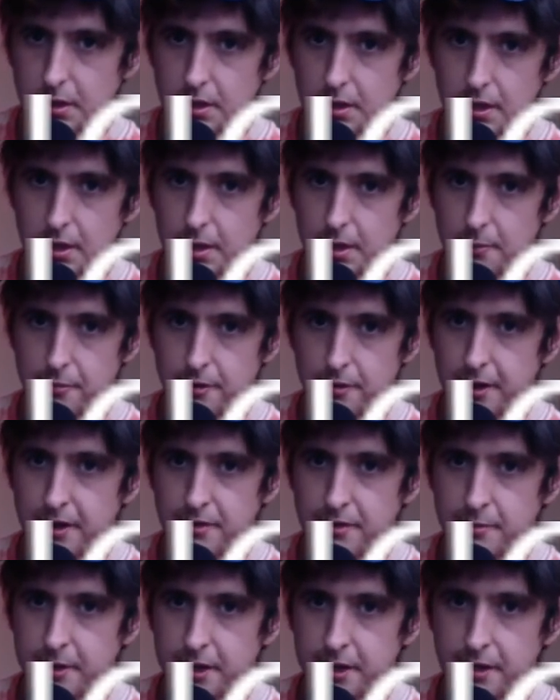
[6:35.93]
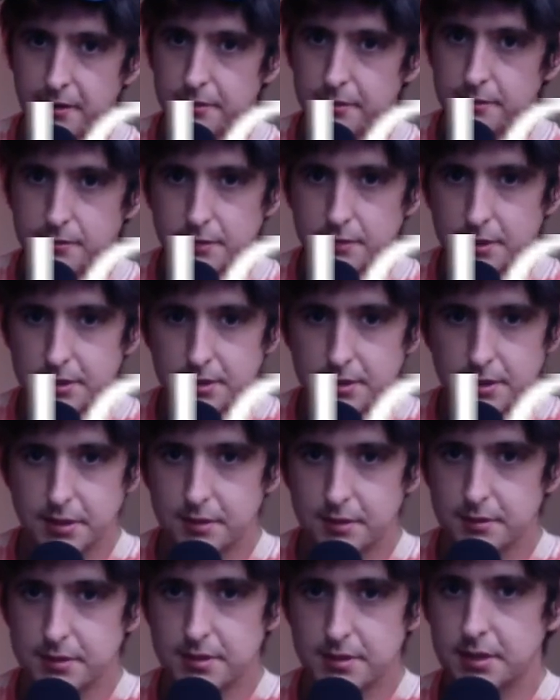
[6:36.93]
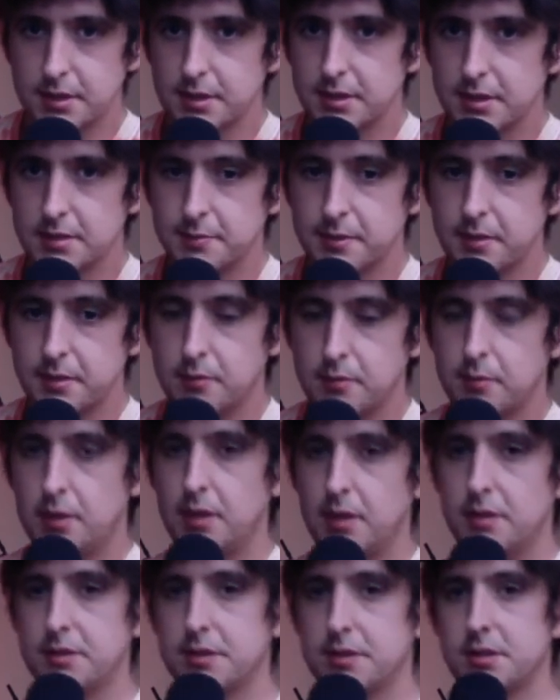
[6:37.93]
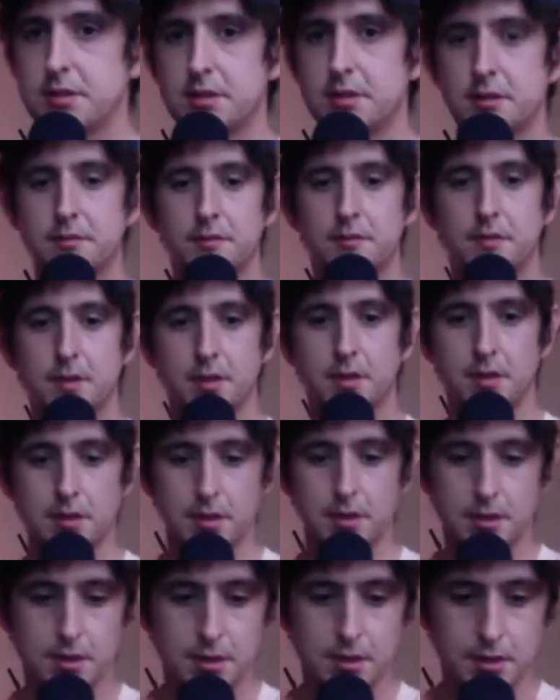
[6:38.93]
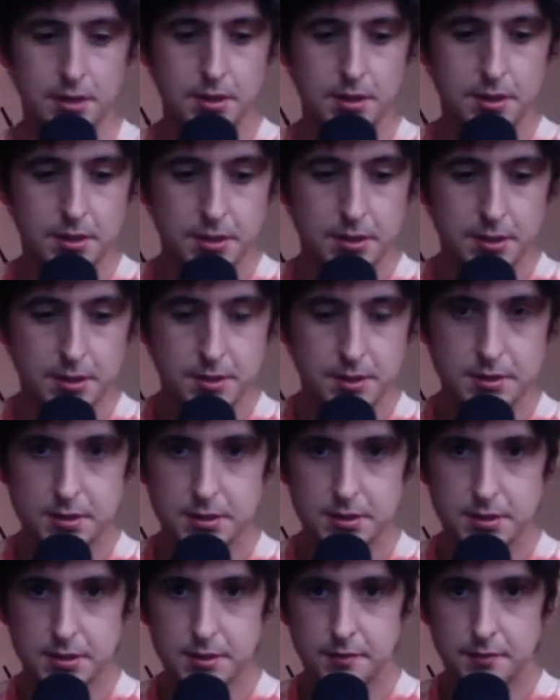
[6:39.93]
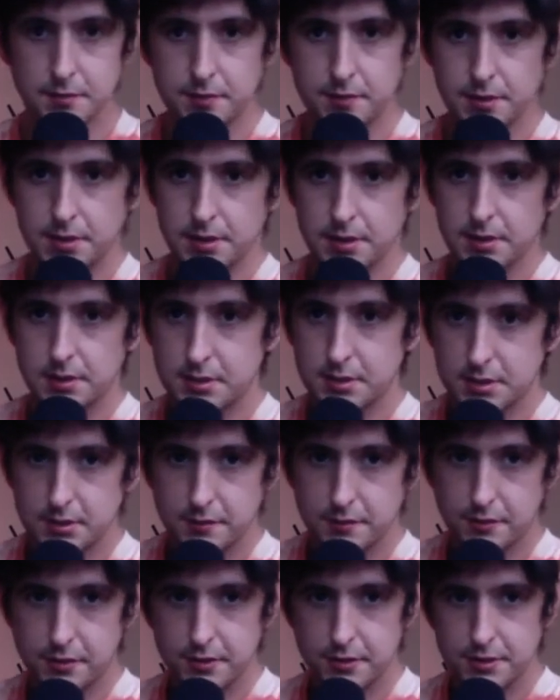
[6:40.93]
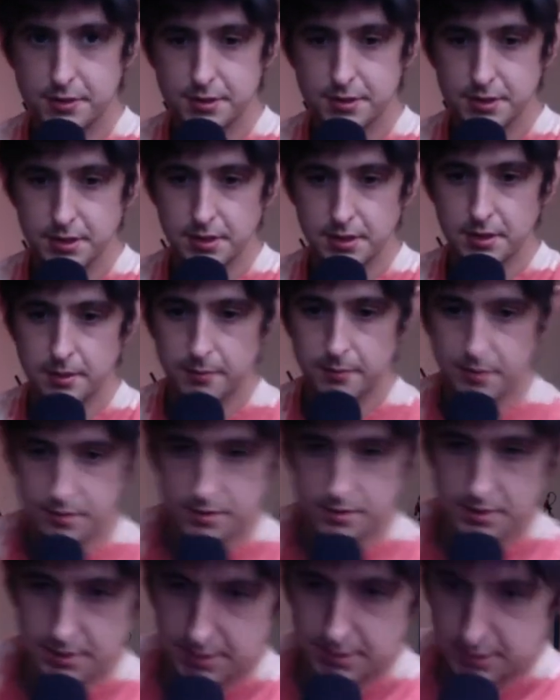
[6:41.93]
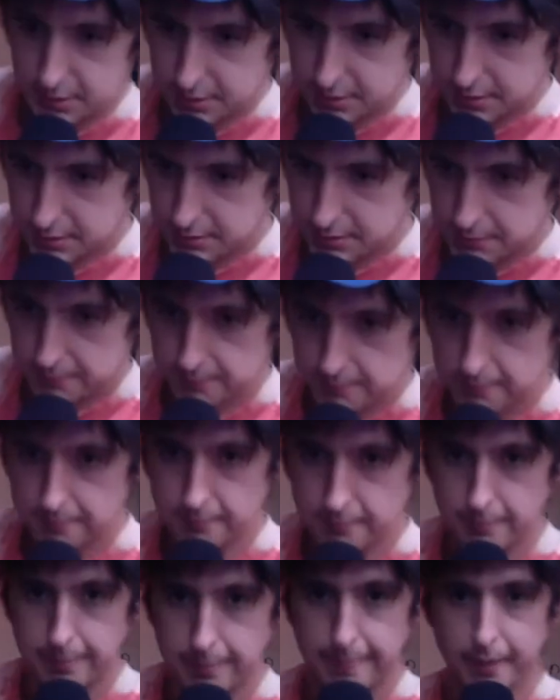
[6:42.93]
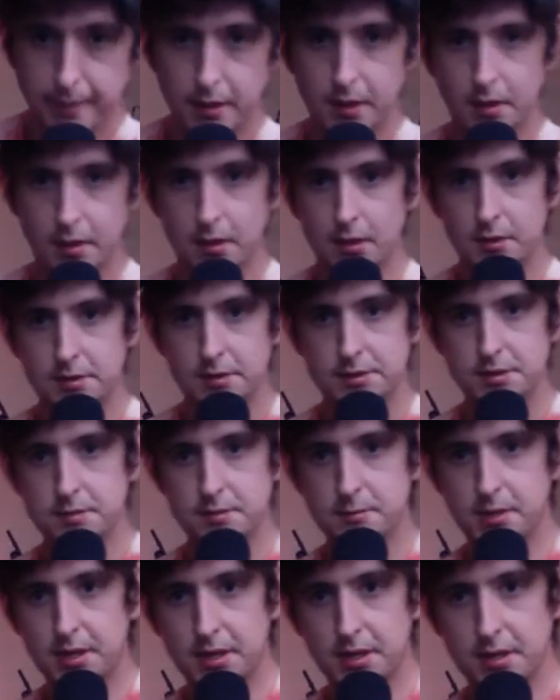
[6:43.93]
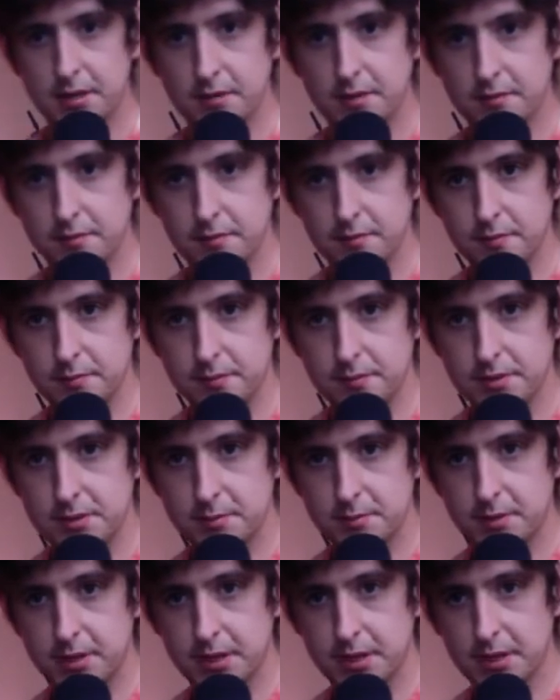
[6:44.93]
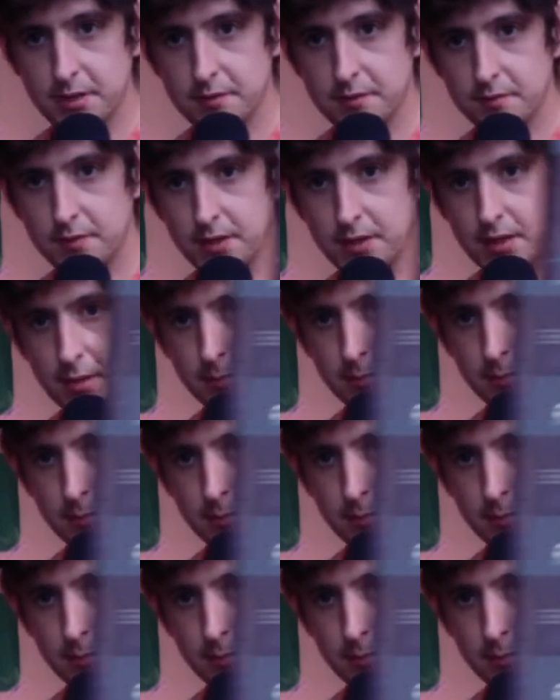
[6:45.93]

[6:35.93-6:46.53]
it pranged me out. I don't know. It's like, it's been a while since I've crunchied. I'm usually, this is my kind of vibe.